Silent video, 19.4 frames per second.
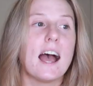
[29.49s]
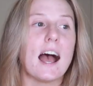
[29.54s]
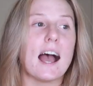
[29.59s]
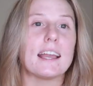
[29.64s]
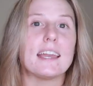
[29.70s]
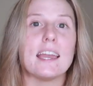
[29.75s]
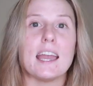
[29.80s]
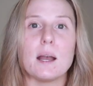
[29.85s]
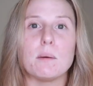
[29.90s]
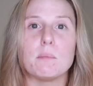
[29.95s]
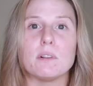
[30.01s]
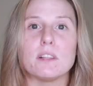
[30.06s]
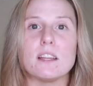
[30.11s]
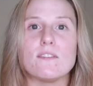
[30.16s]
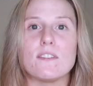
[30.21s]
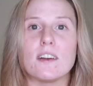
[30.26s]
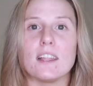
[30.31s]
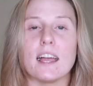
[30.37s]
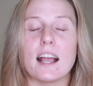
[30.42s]
I can't
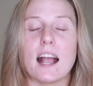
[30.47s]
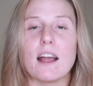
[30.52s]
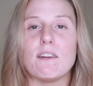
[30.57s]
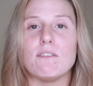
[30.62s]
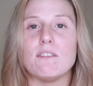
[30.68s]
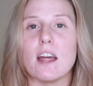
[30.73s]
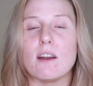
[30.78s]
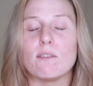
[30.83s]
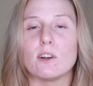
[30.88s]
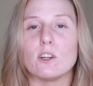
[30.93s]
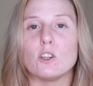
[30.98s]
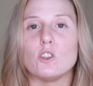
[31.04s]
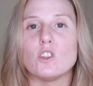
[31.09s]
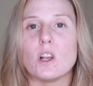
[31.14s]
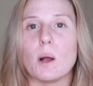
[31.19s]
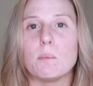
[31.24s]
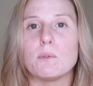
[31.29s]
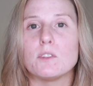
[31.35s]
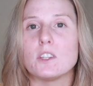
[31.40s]
believe that like I've never
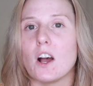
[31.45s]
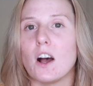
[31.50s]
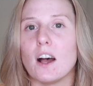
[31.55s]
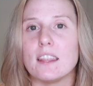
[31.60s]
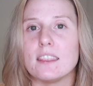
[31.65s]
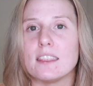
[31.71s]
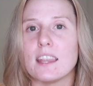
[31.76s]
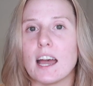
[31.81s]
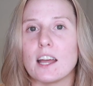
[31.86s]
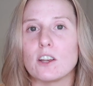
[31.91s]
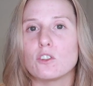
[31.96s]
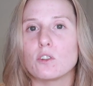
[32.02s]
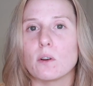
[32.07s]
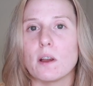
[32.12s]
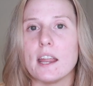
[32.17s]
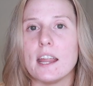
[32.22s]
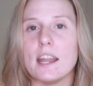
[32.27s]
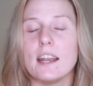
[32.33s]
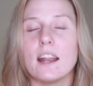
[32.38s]
jumped on that
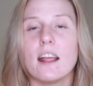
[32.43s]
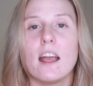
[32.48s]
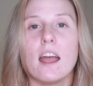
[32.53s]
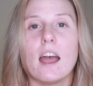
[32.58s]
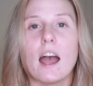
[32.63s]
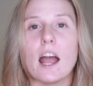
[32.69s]
train.